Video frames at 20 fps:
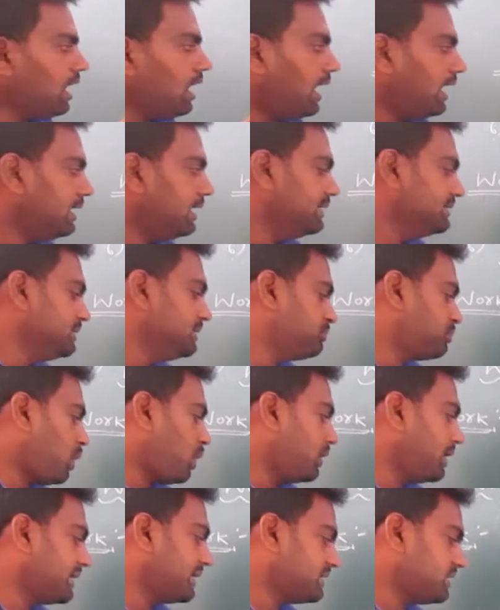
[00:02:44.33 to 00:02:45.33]
and the
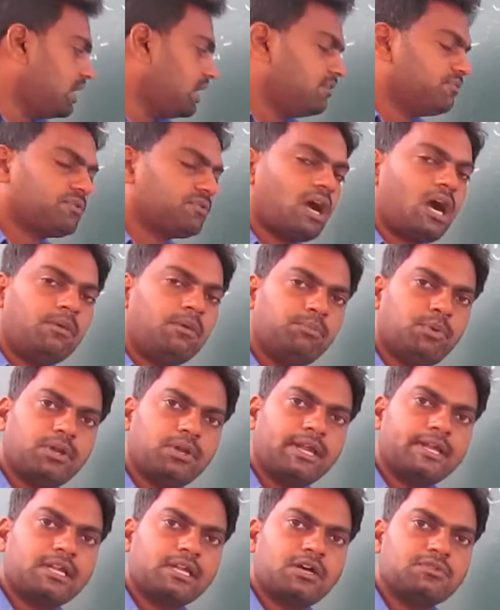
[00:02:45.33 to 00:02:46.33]
product of
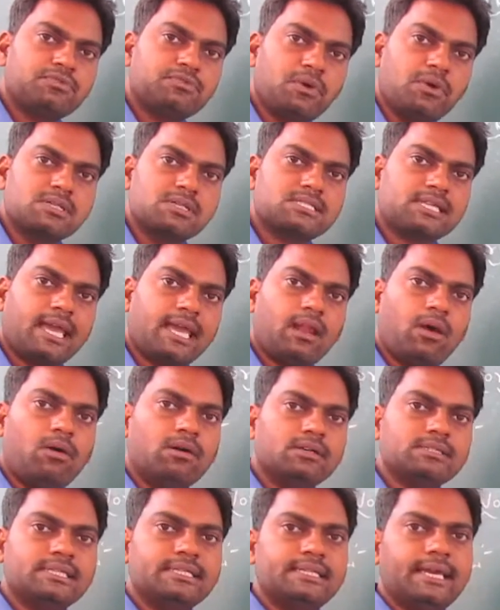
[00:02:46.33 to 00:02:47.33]
component of force
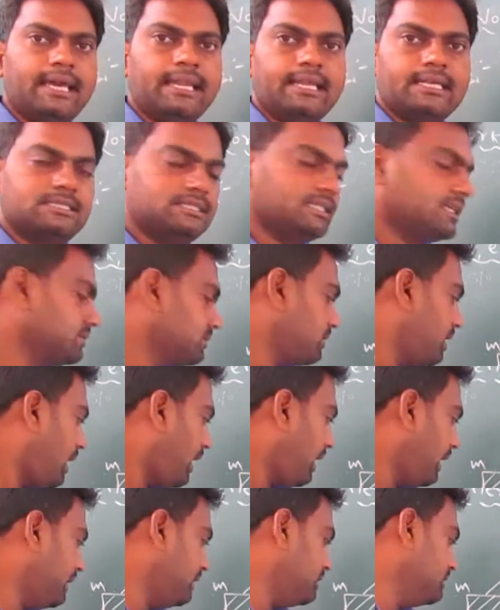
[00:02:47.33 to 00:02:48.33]
along the direction,
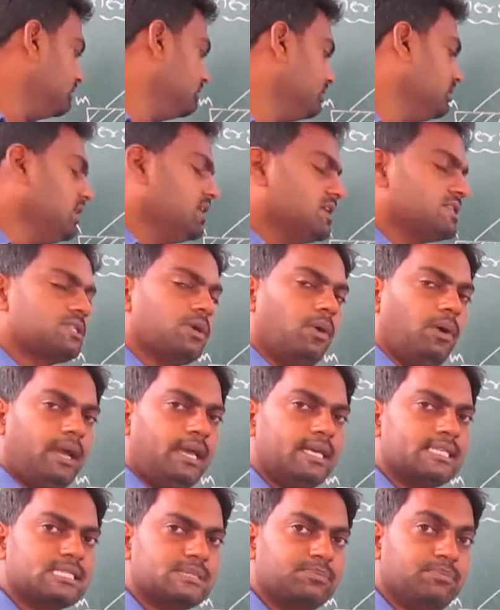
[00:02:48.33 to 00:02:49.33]
and so
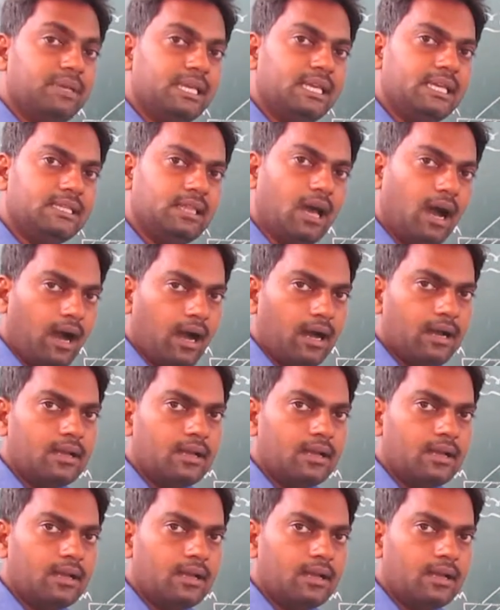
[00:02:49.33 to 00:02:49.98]
S be the